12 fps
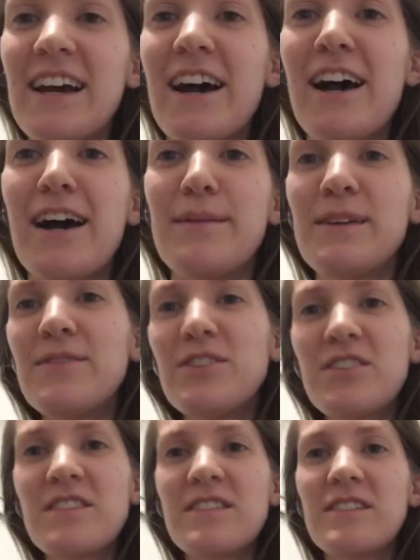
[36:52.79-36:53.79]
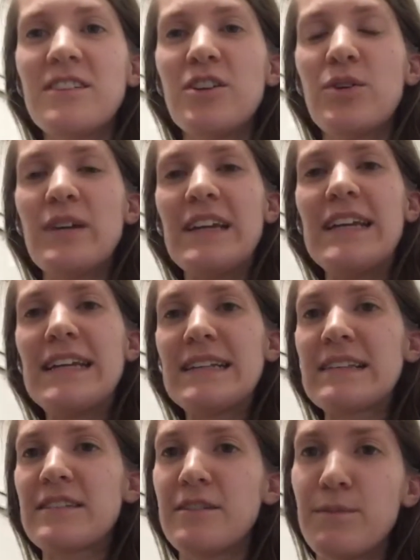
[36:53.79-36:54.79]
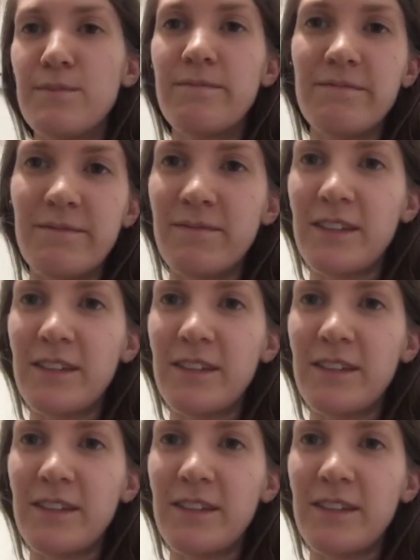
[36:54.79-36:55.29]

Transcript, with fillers: Um, even just, you know, eating some,